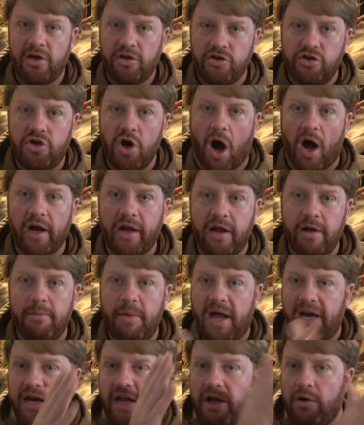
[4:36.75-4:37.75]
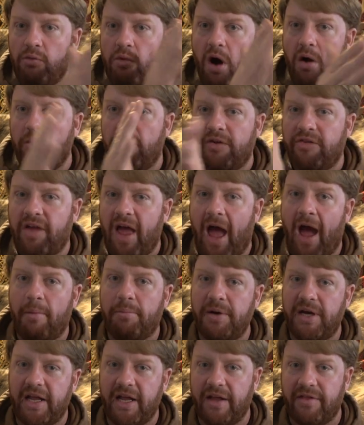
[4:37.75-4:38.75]
documenting what was
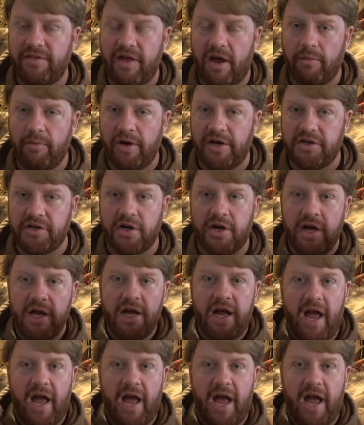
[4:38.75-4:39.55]
happening in that region.